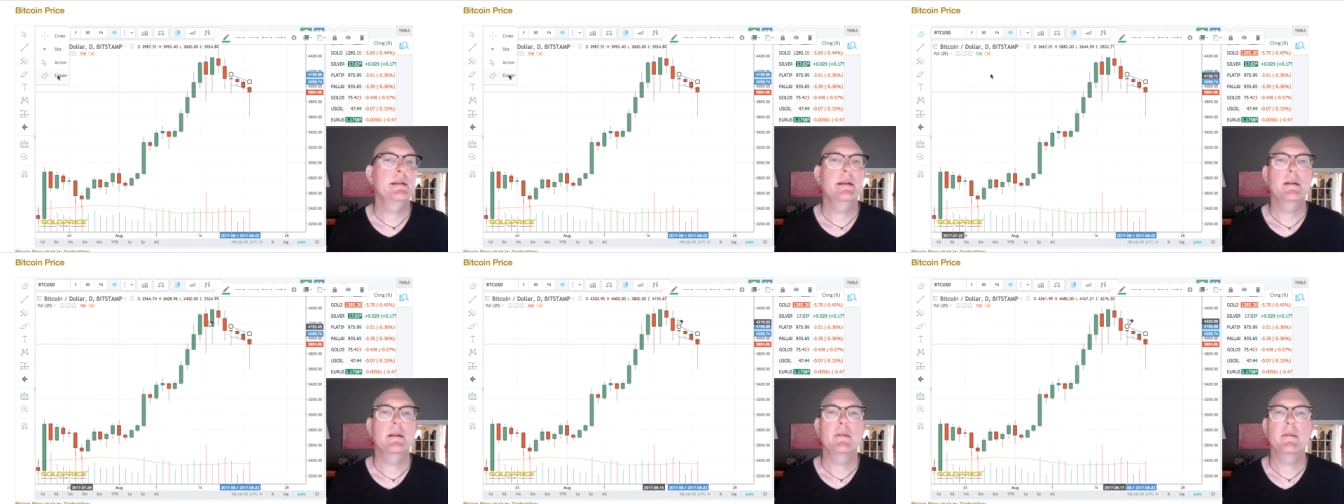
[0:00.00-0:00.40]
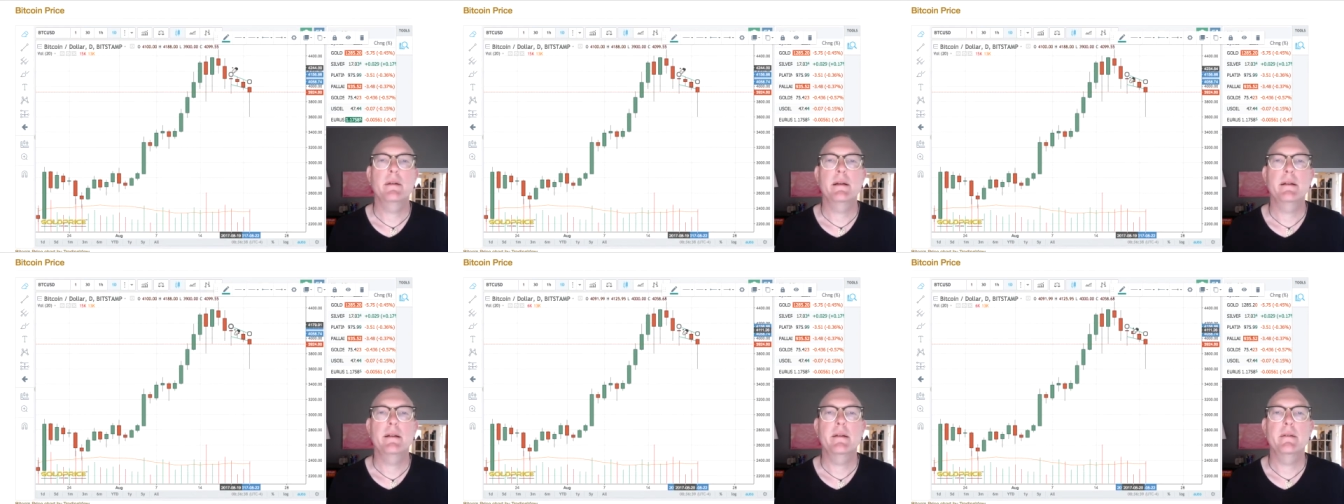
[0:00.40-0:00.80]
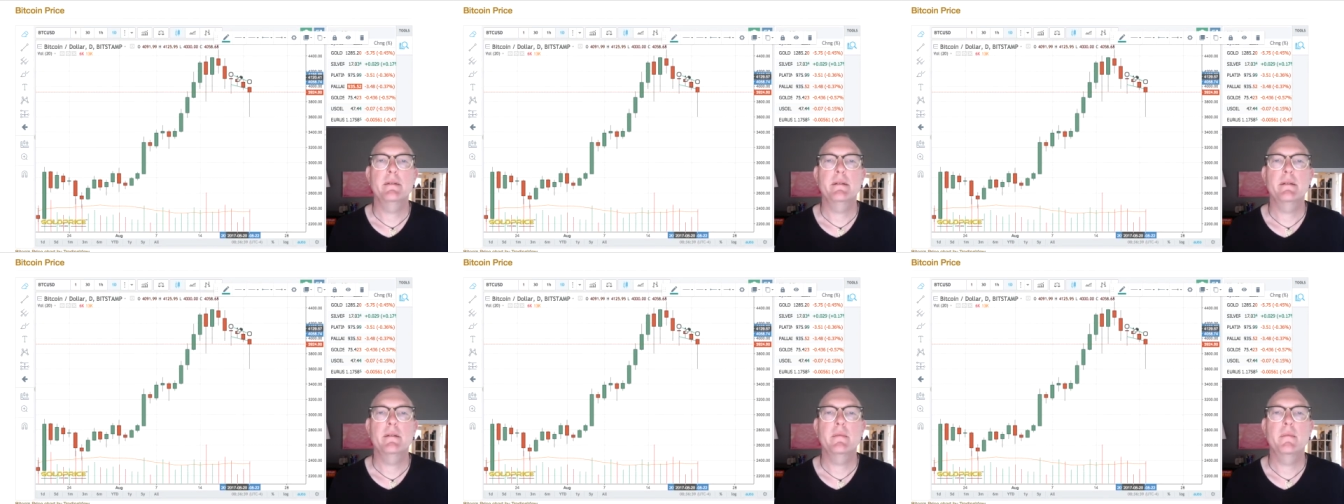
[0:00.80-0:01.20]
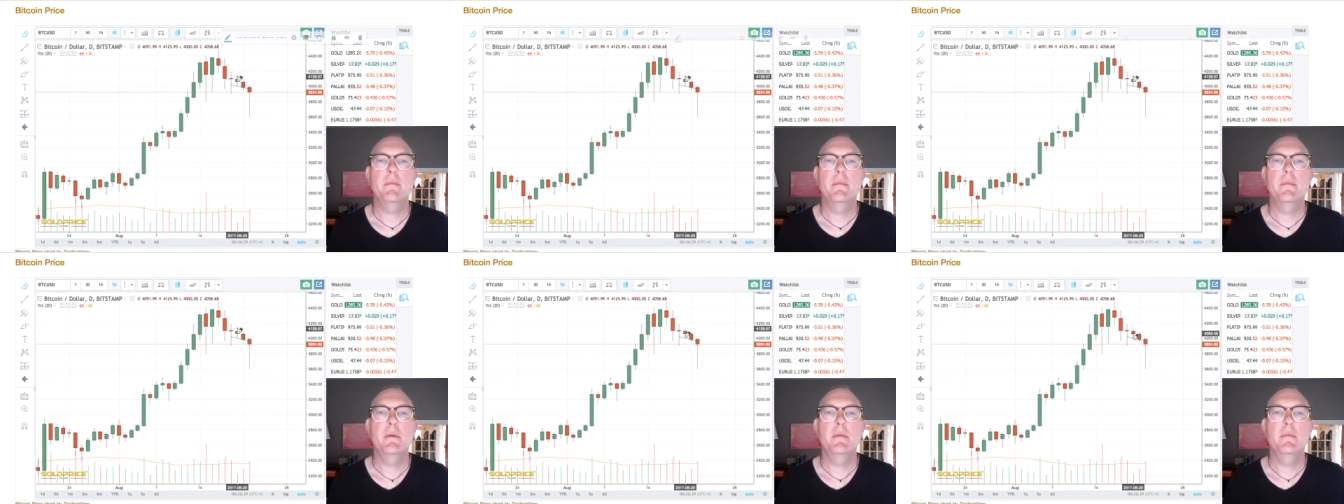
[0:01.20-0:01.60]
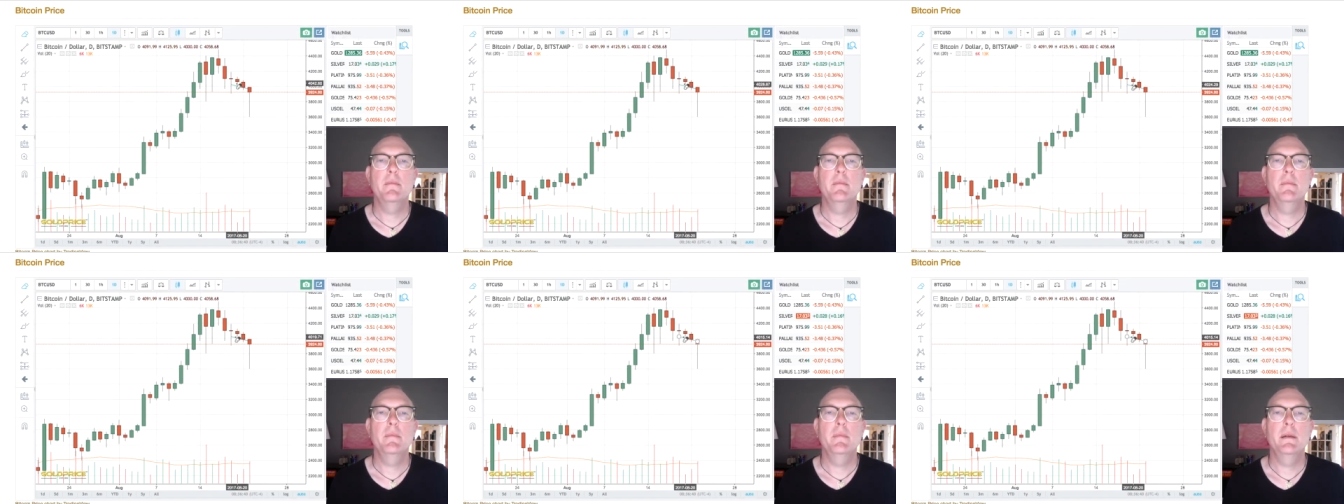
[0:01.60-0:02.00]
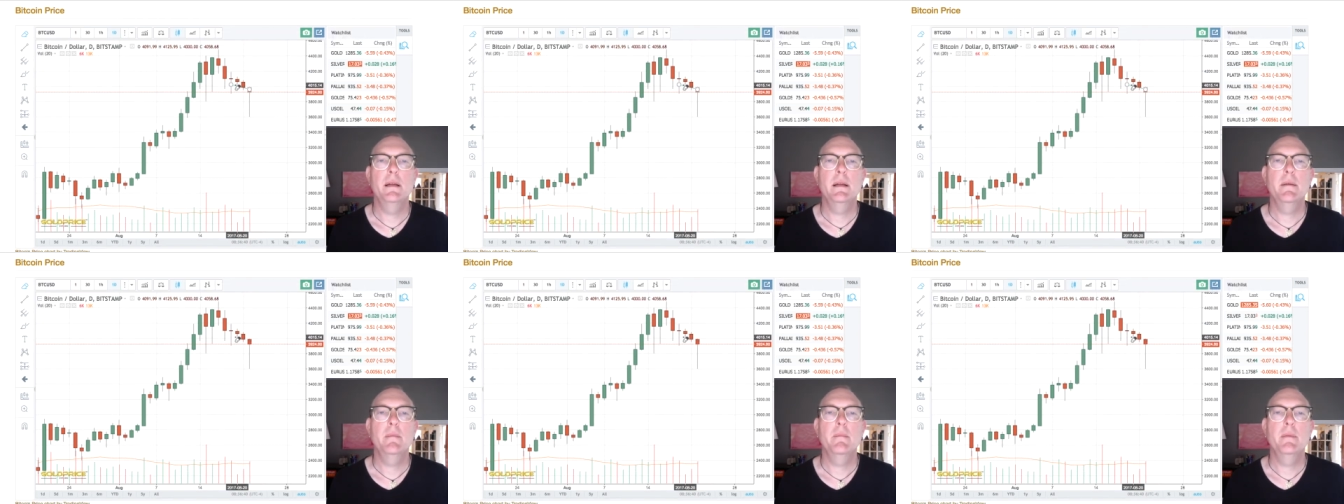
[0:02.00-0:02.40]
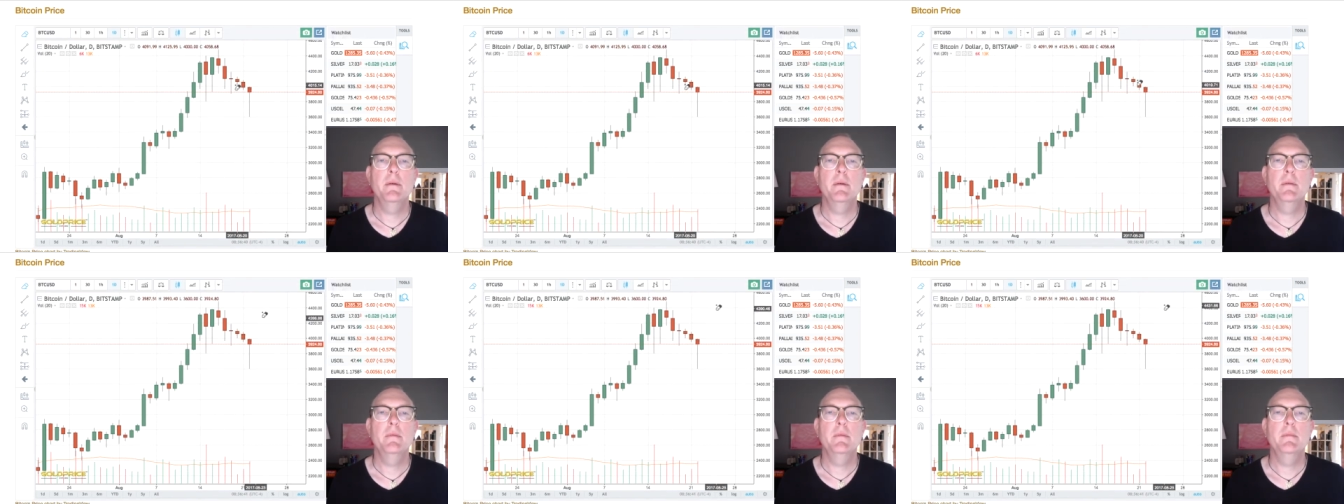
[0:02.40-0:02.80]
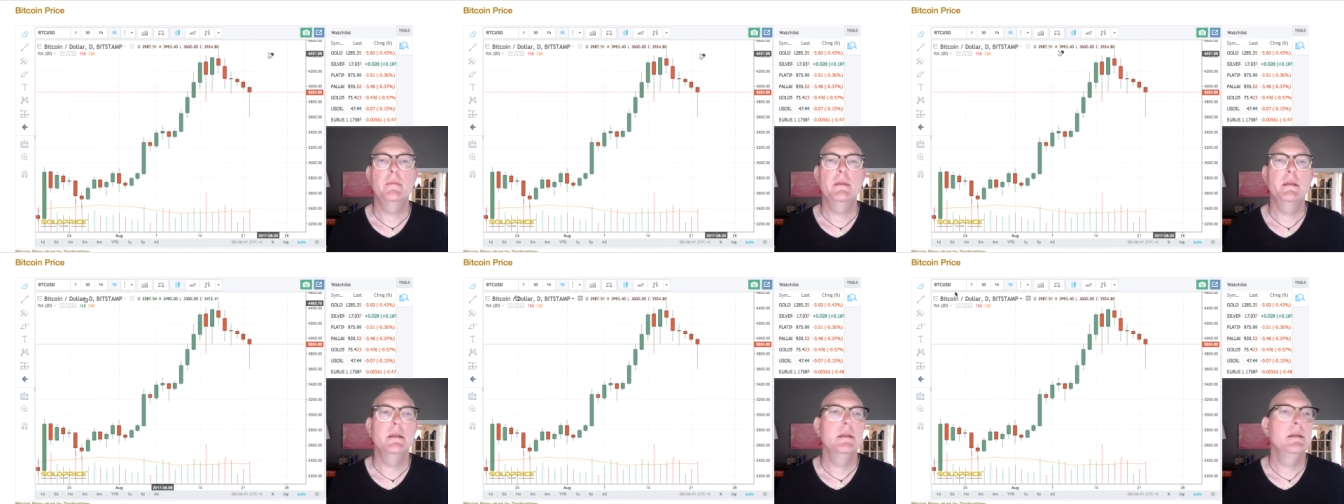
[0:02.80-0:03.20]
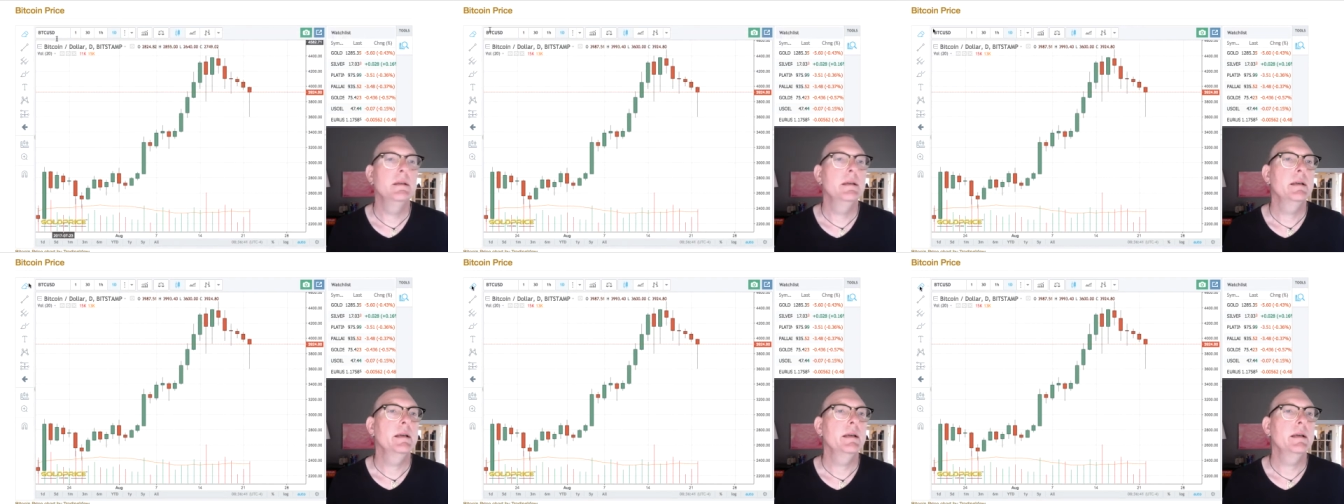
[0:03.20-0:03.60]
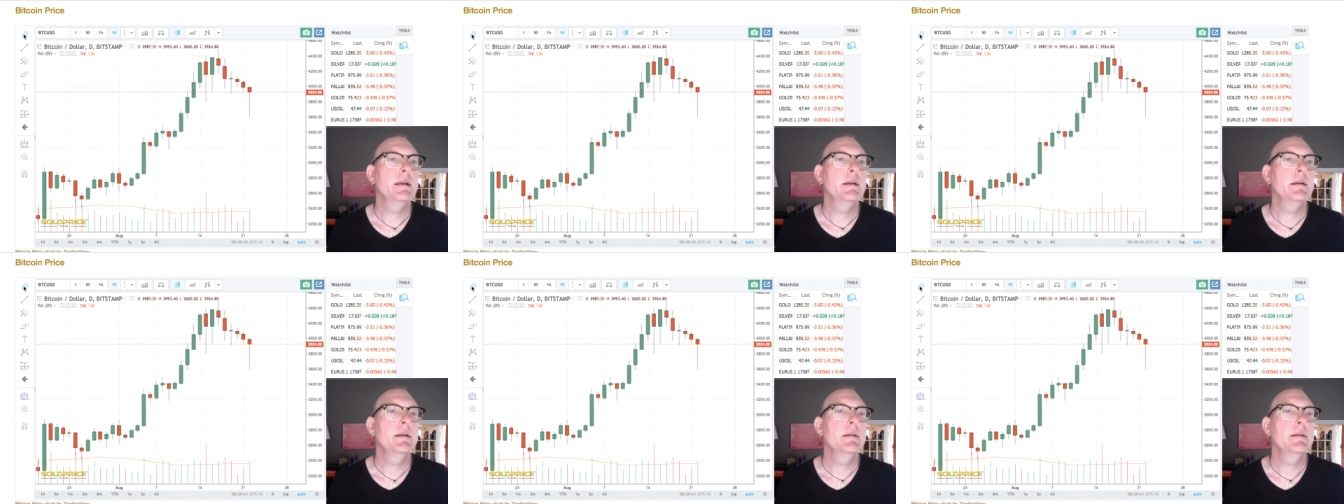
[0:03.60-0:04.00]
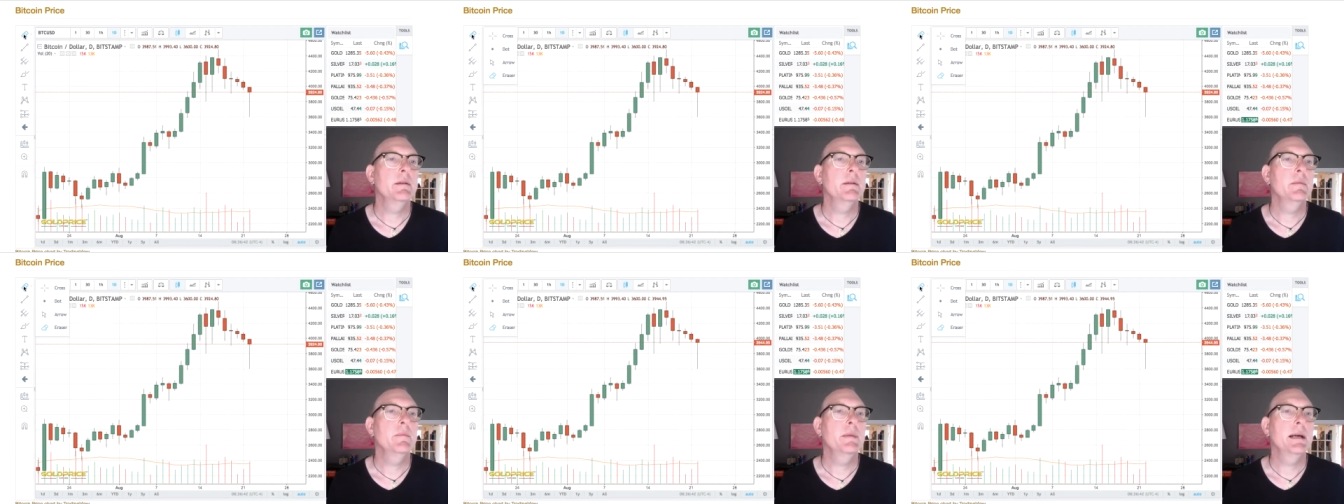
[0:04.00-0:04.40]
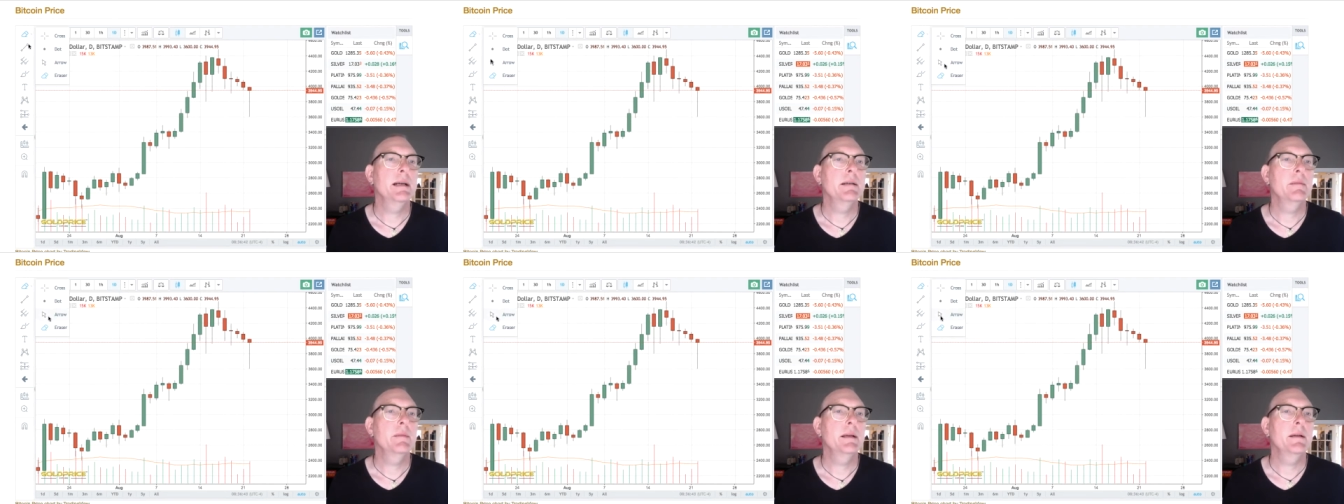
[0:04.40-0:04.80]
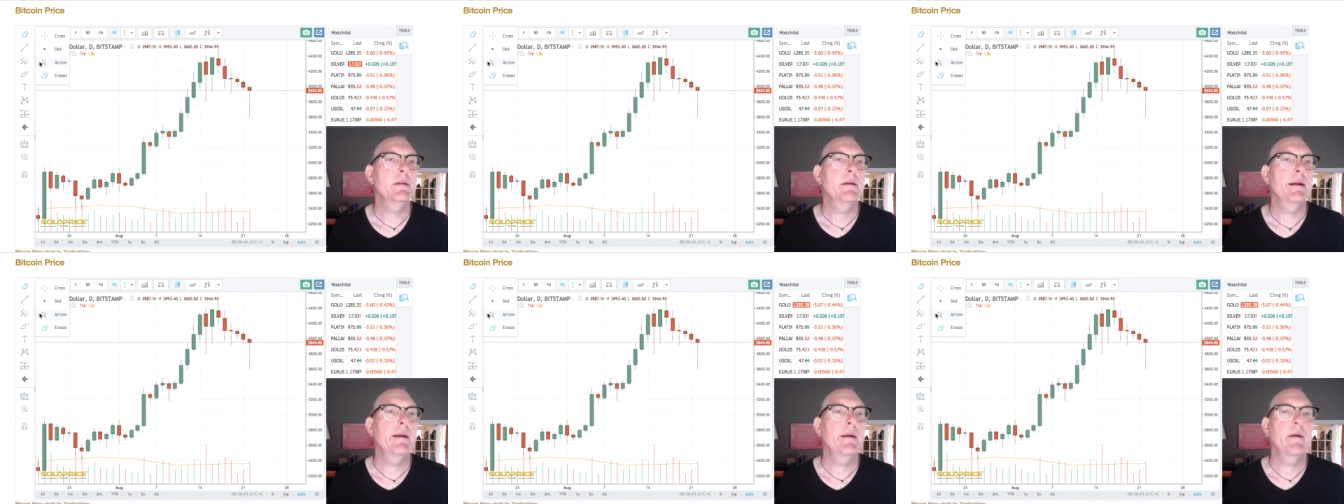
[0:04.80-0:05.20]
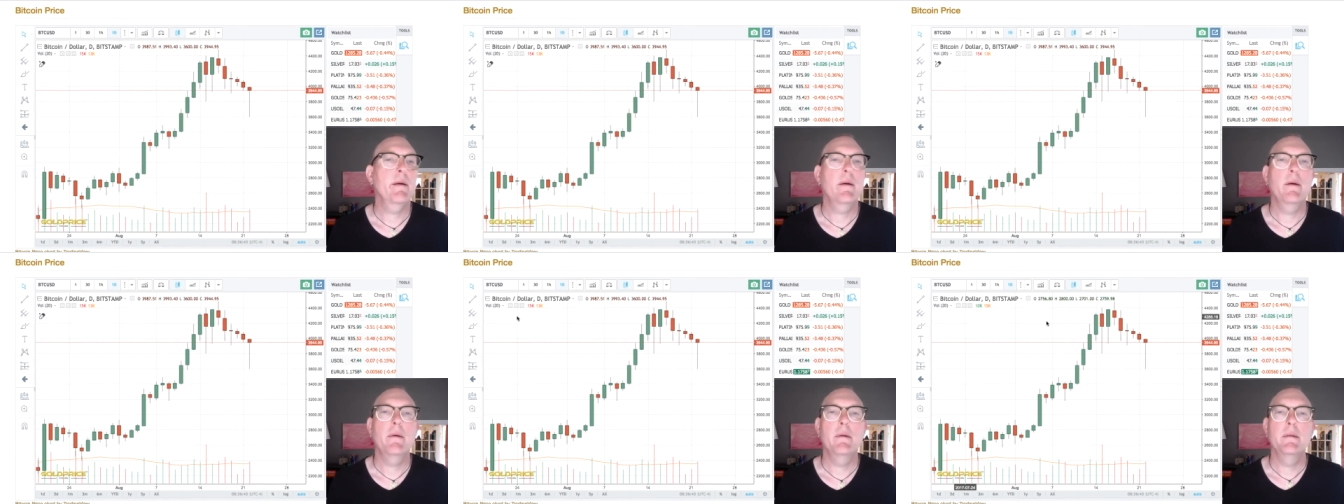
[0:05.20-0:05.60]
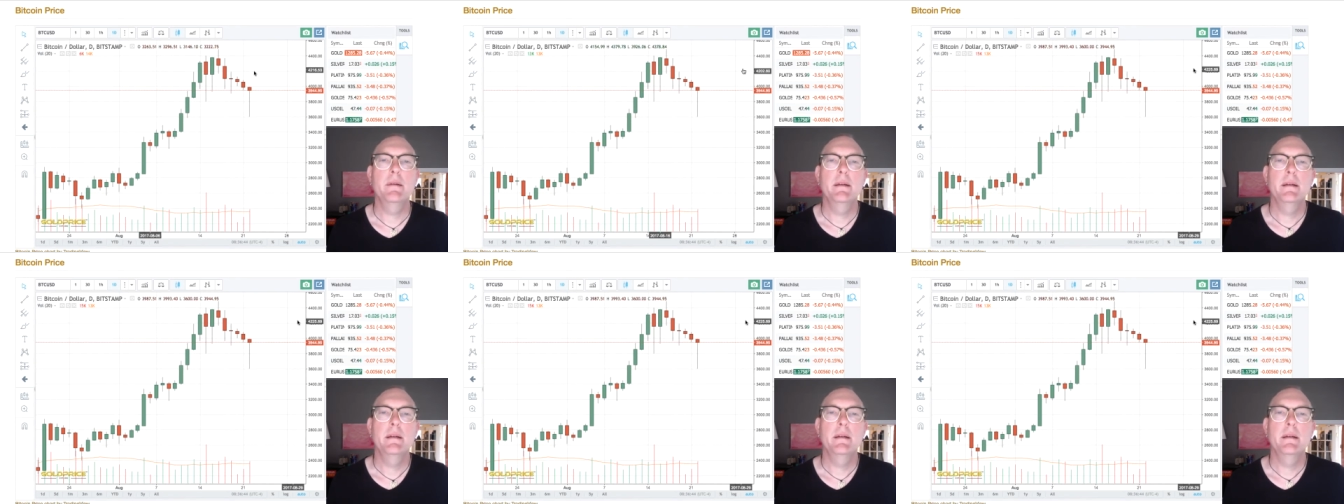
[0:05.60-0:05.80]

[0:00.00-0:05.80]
Get rid of those little boom and boom and go back to my little arrow.